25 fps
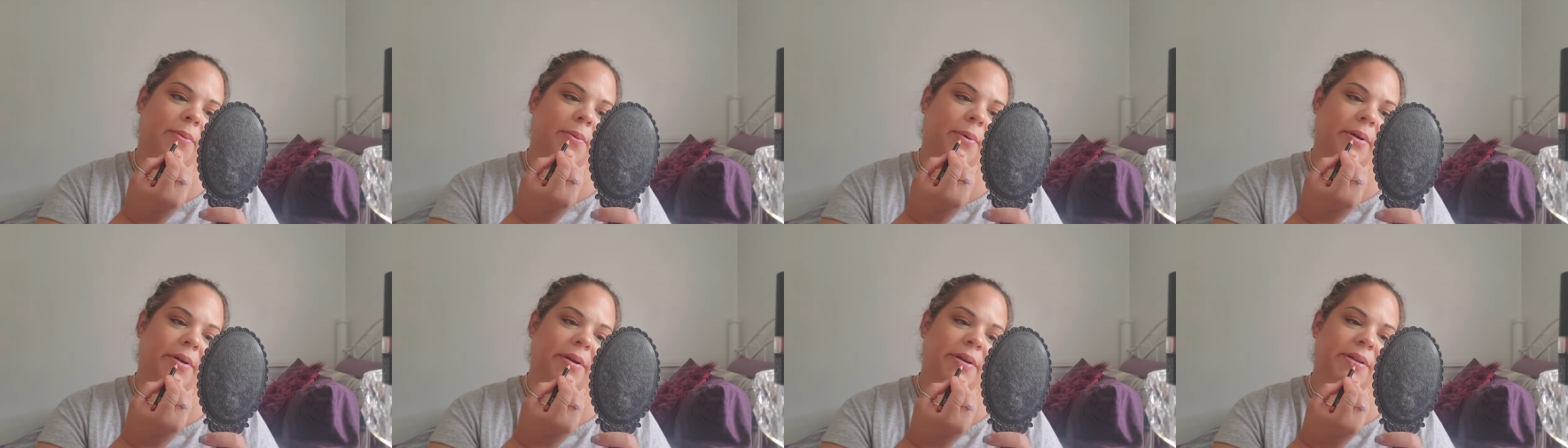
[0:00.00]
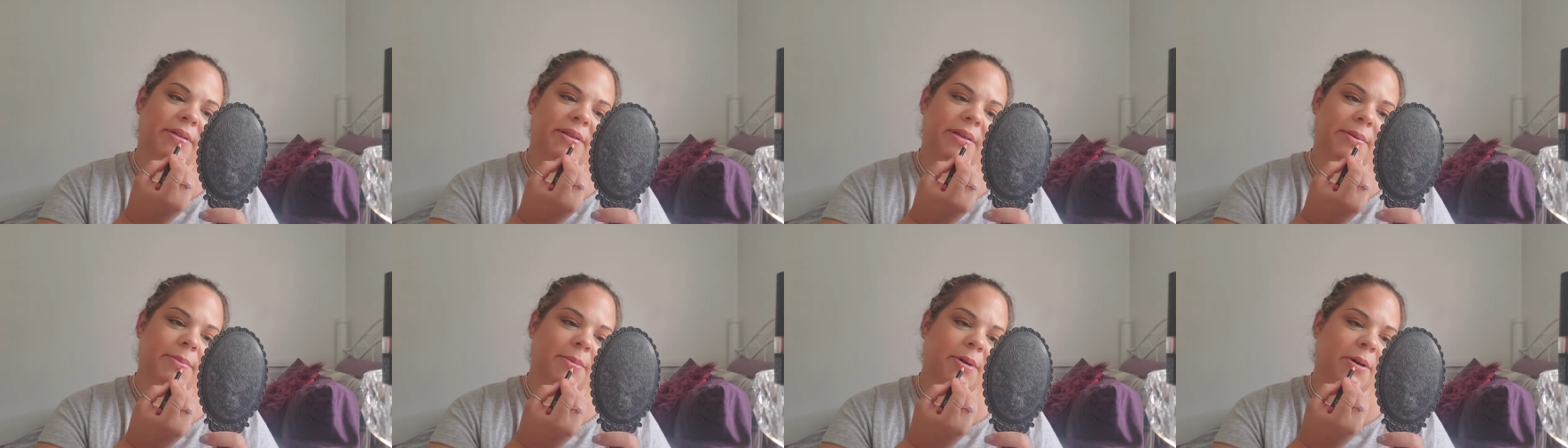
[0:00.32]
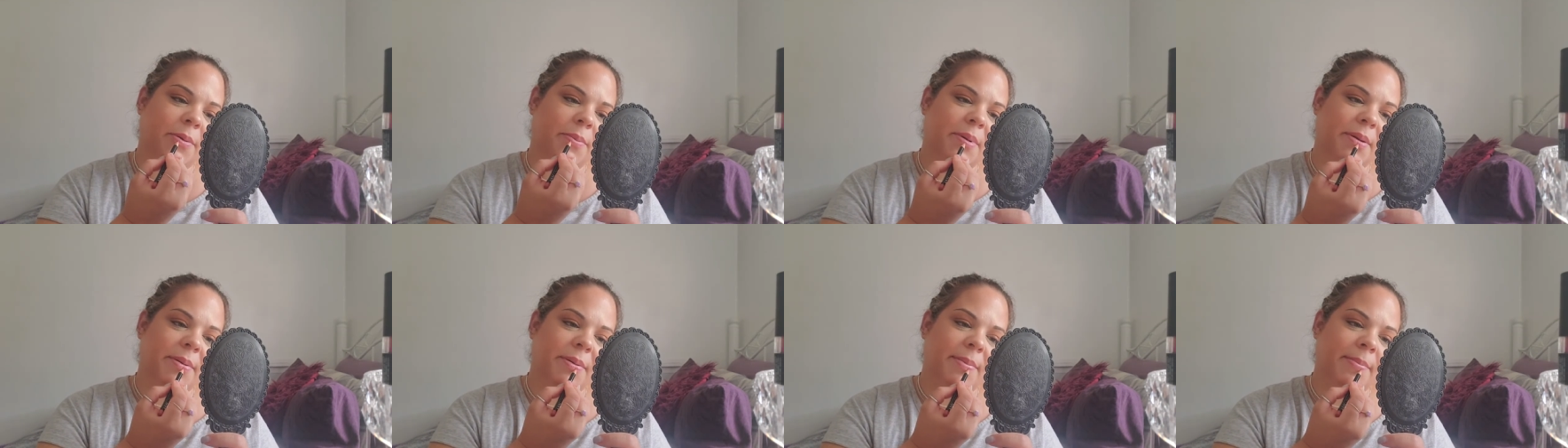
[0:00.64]
what are some
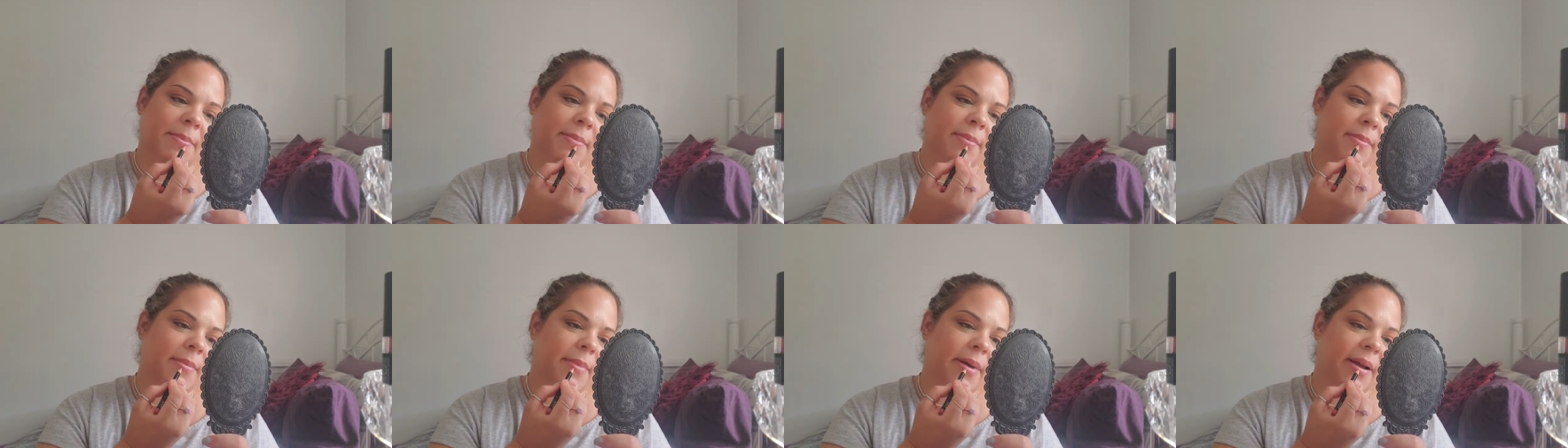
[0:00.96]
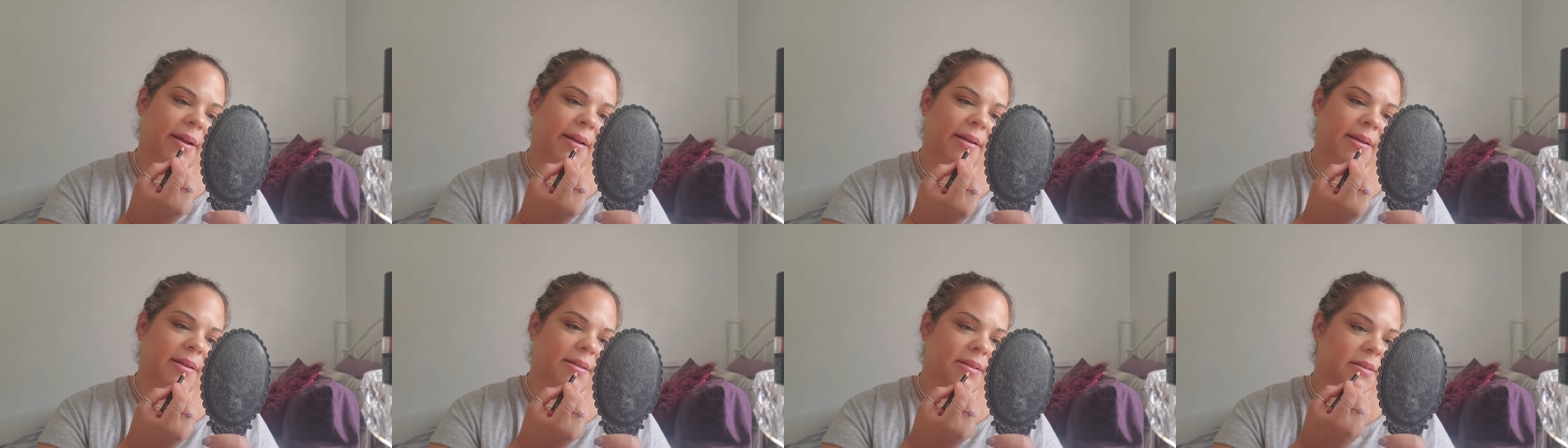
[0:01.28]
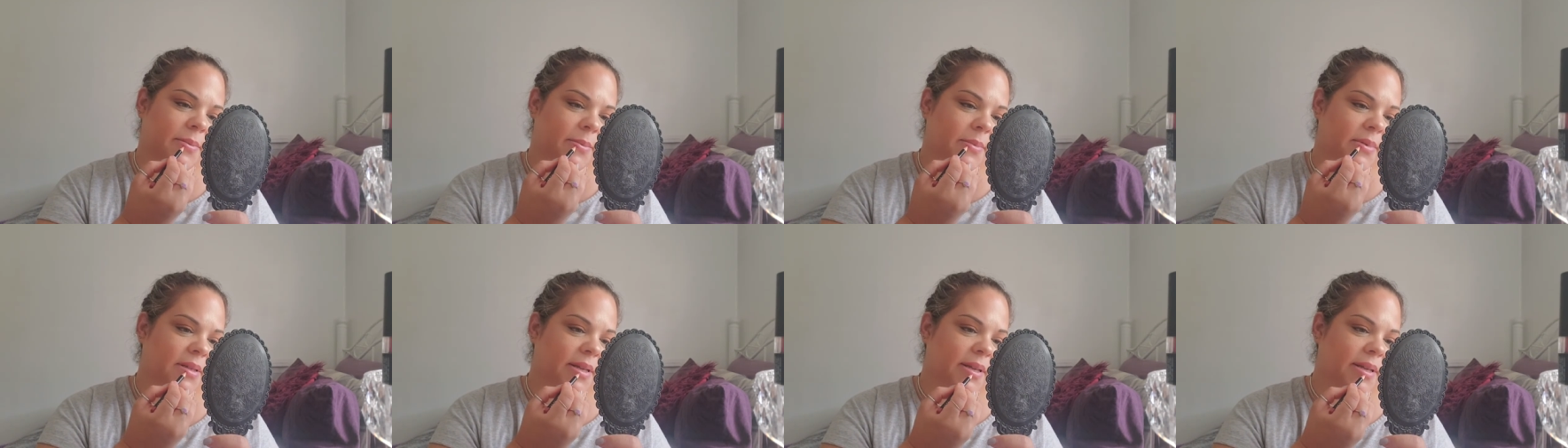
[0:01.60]
coping
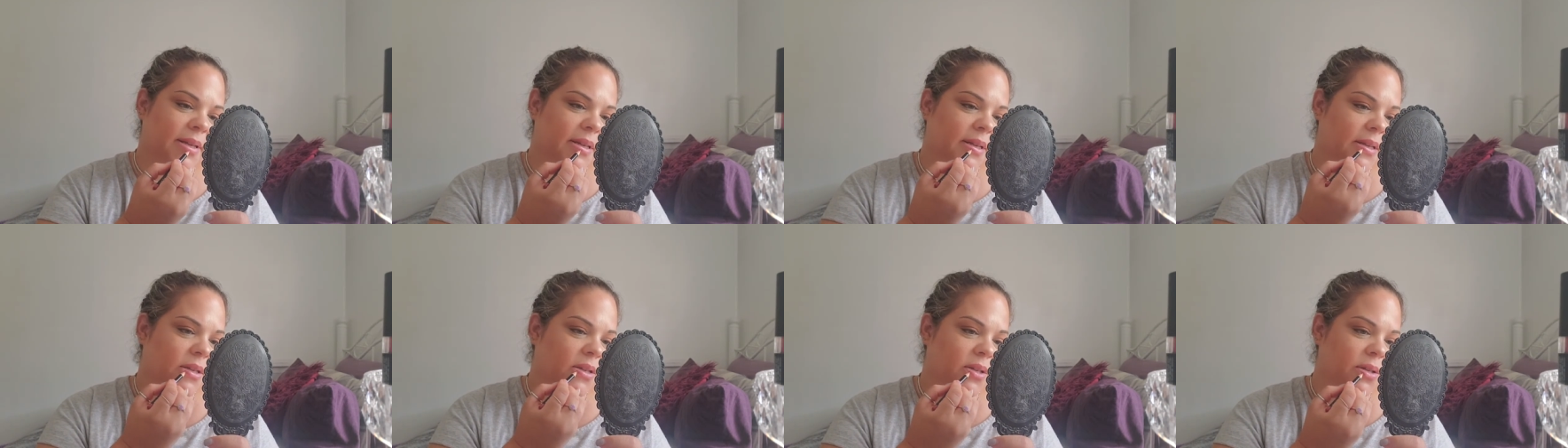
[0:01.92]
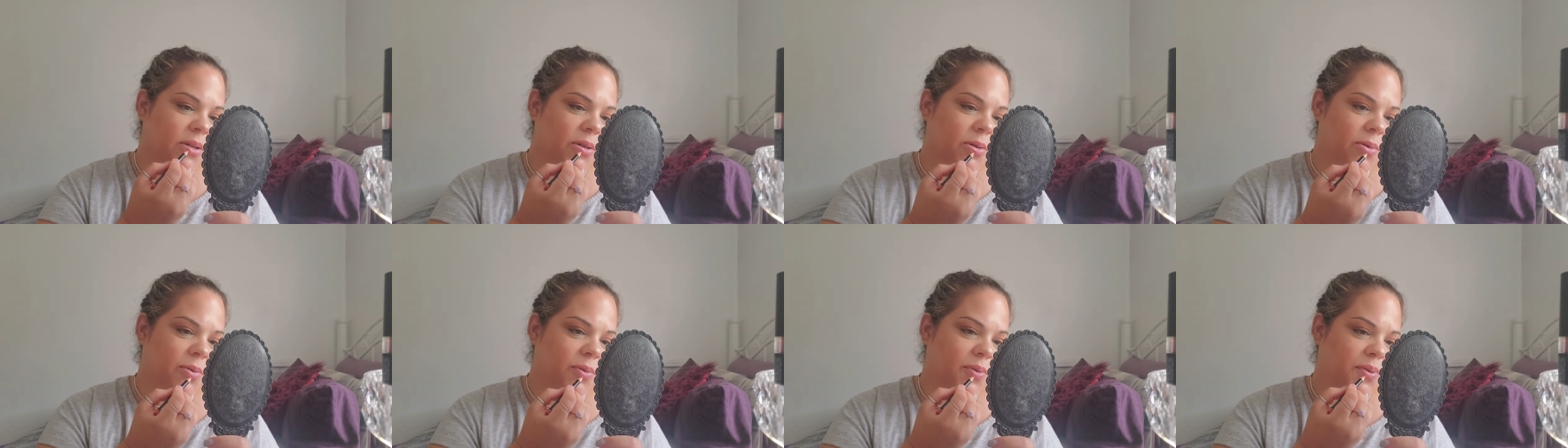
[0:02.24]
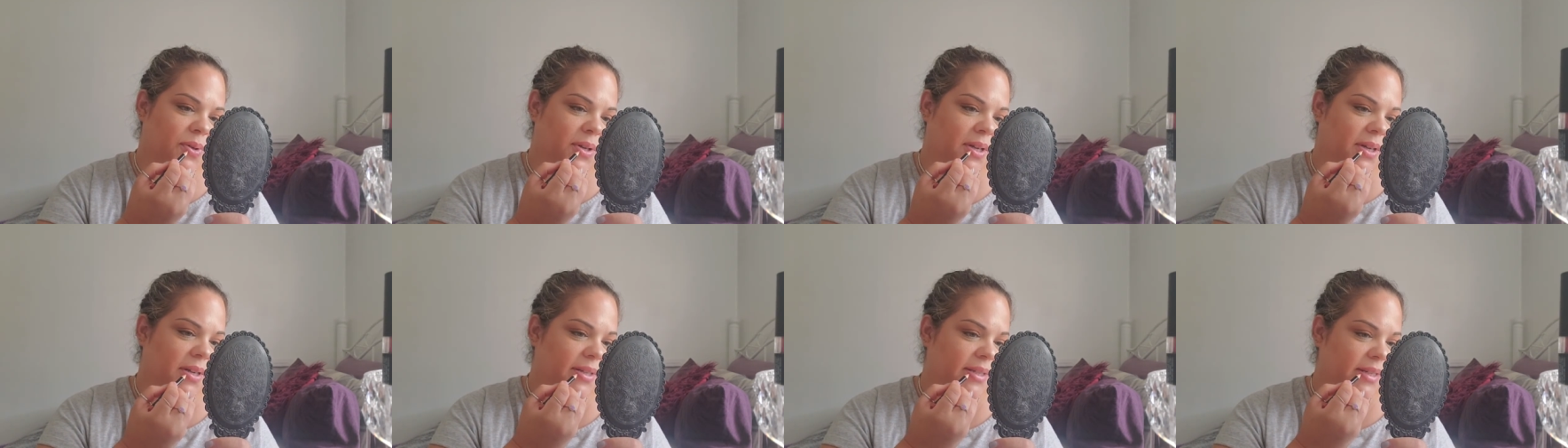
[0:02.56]
mechanisms that you
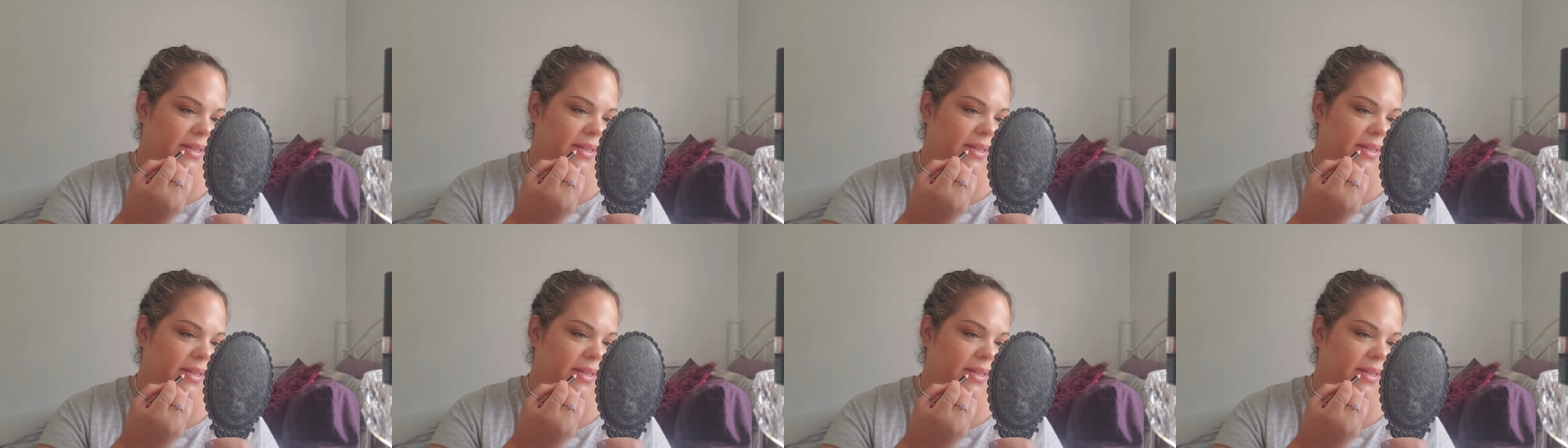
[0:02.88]
find